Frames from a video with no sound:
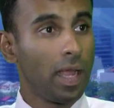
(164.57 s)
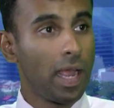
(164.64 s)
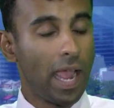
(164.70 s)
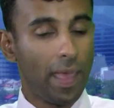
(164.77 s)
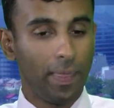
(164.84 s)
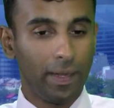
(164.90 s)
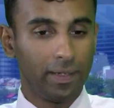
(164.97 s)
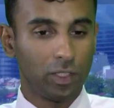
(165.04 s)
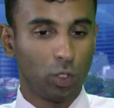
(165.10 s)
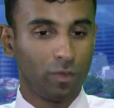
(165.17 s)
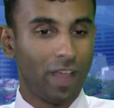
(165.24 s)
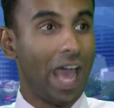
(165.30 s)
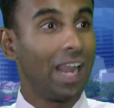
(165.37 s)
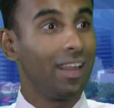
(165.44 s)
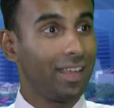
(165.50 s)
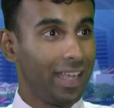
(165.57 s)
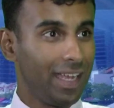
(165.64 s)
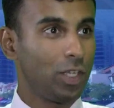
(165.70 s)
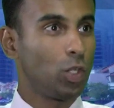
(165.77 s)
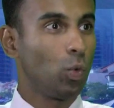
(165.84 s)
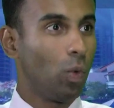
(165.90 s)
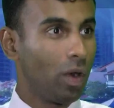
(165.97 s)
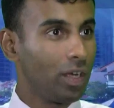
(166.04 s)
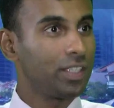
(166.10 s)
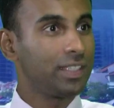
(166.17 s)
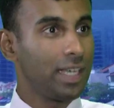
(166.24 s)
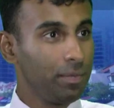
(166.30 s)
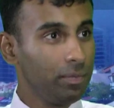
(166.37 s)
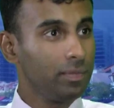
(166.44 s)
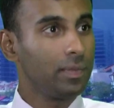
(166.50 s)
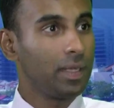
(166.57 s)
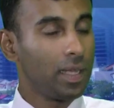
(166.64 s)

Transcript: and then sort of allocate towards them,